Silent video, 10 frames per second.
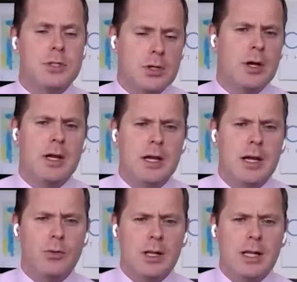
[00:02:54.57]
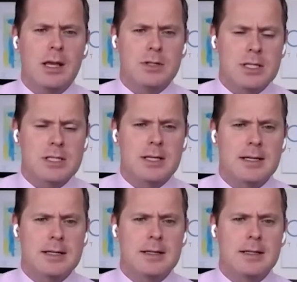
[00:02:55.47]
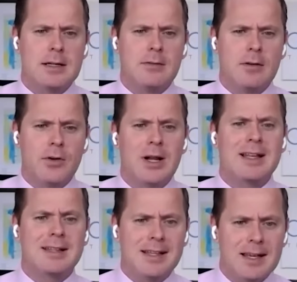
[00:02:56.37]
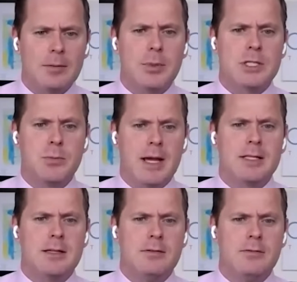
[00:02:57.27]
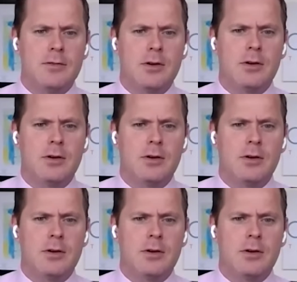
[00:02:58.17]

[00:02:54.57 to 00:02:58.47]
So it really gives us a very clear perspective